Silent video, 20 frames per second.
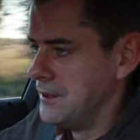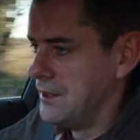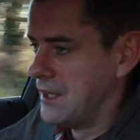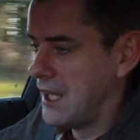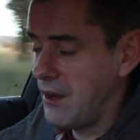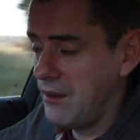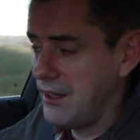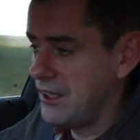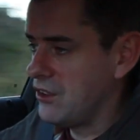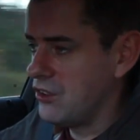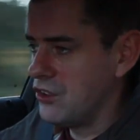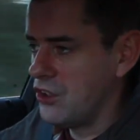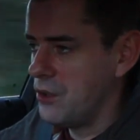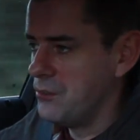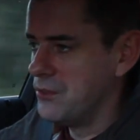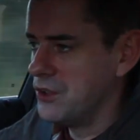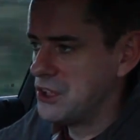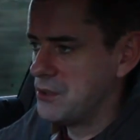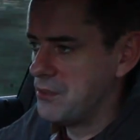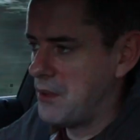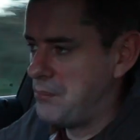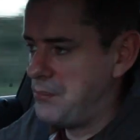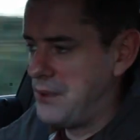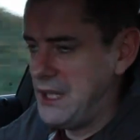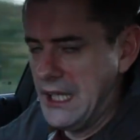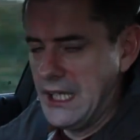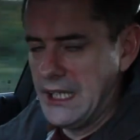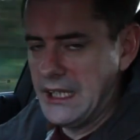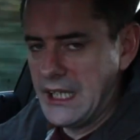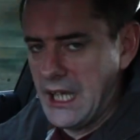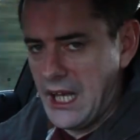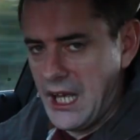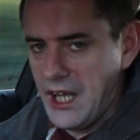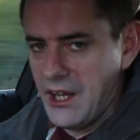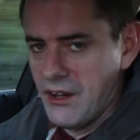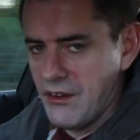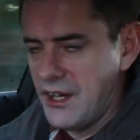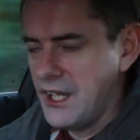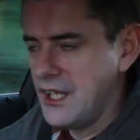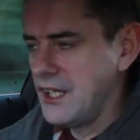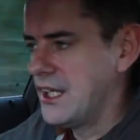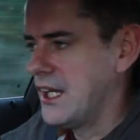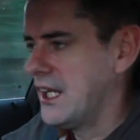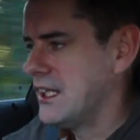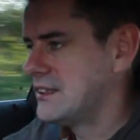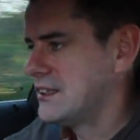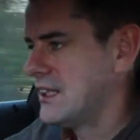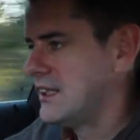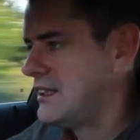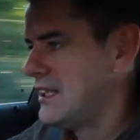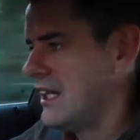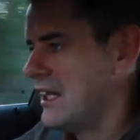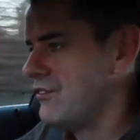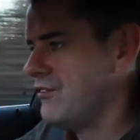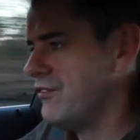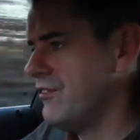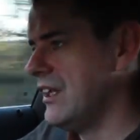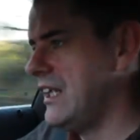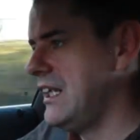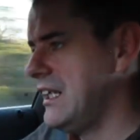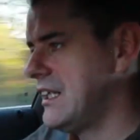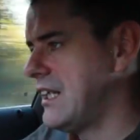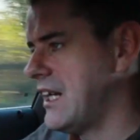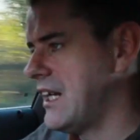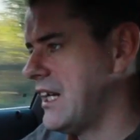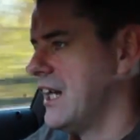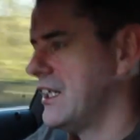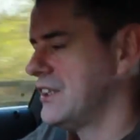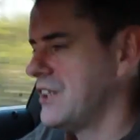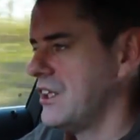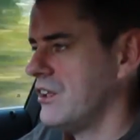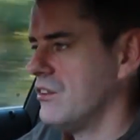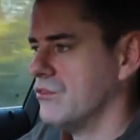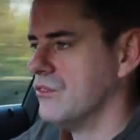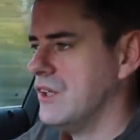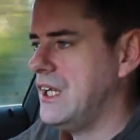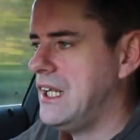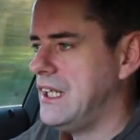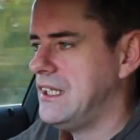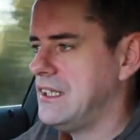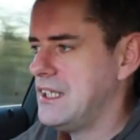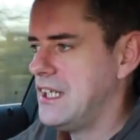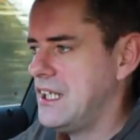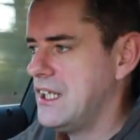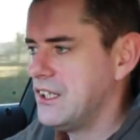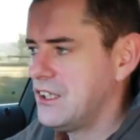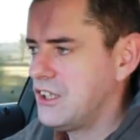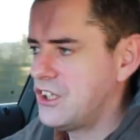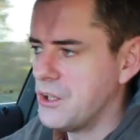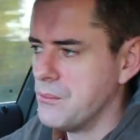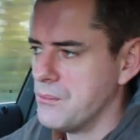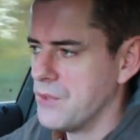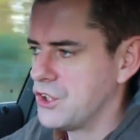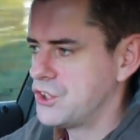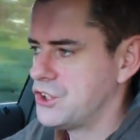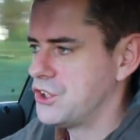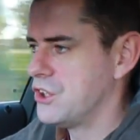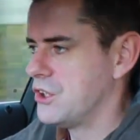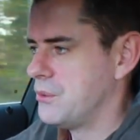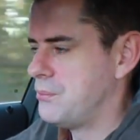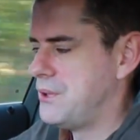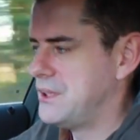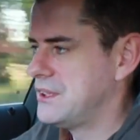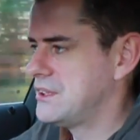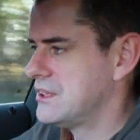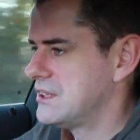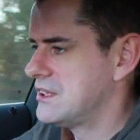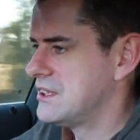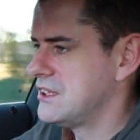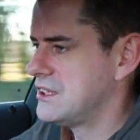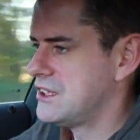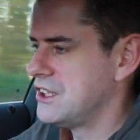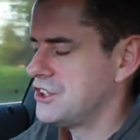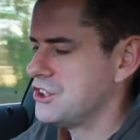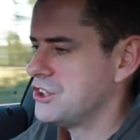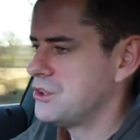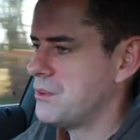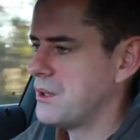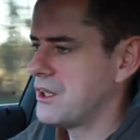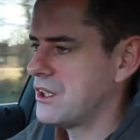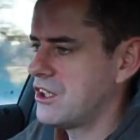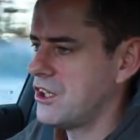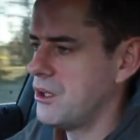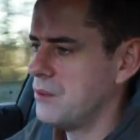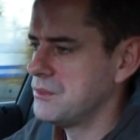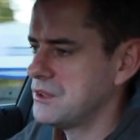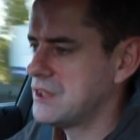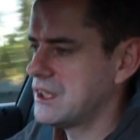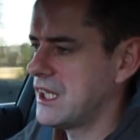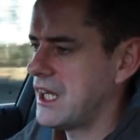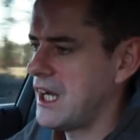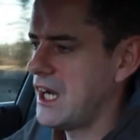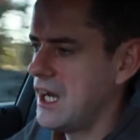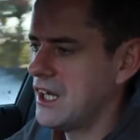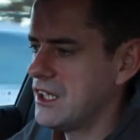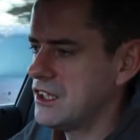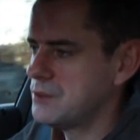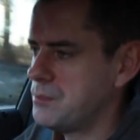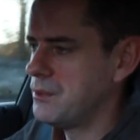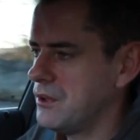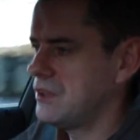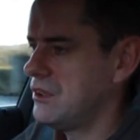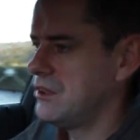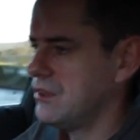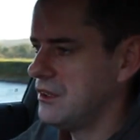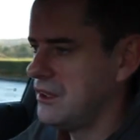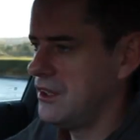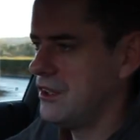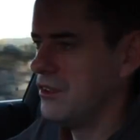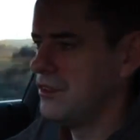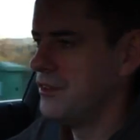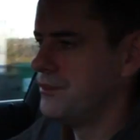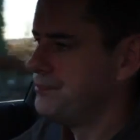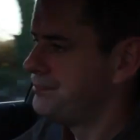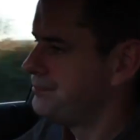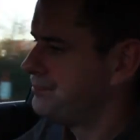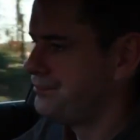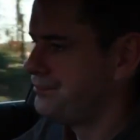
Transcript: Now, I don't know much about BIK or anything else like that, fleet cars. I don't really deal in commercial or business decisions when it comes to cars, but, you know,